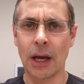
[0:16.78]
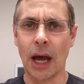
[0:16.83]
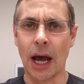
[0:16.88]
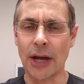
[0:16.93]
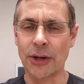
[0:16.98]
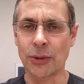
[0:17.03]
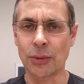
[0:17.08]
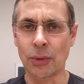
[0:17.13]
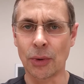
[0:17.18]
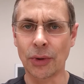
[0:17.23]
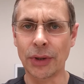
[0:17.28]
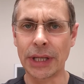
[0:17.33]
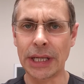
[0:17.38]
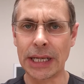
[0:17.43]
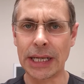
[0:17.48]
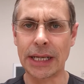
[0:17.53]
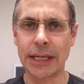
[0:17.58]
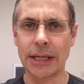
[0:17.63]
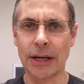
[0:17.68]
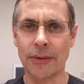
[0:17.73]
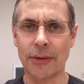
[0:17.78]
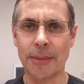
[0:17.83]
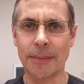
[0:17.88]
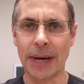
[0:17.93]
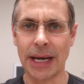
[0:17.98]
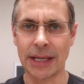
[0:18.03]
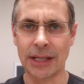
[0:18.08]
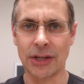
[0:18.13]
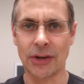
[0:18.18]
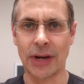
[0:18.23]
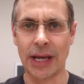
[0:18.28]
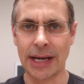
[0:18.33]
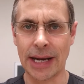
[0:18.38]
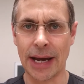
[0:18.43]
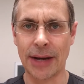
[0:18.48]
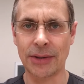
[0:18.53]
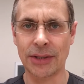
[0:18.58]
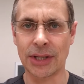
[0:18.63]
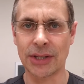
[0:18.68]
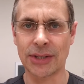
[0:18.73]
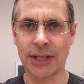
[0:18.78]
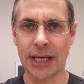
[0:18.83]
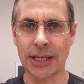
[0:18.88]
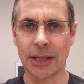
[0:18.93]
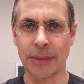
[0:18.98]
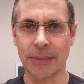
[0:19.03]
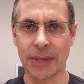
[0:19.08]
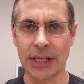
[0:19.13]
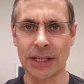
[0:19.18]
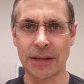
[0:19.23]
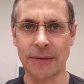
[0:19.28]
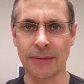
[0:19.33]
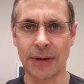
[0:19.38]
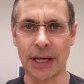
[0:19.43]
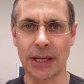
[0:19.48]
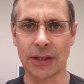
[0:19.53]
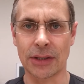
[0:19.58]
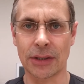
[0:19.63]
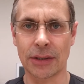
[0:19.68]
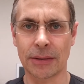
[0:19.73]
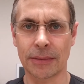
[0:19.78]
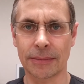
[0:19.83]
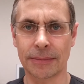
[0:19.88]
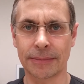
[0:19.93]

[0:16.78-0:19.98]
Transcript: and who only need a reminder in how to set up this device.